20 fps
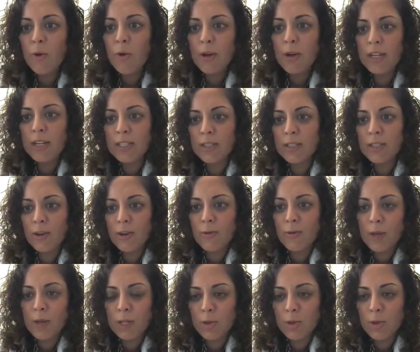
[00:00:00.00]
What is your
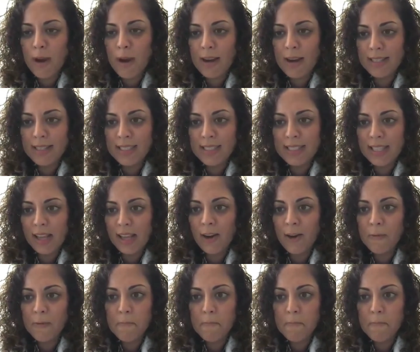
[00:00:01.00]
practice there?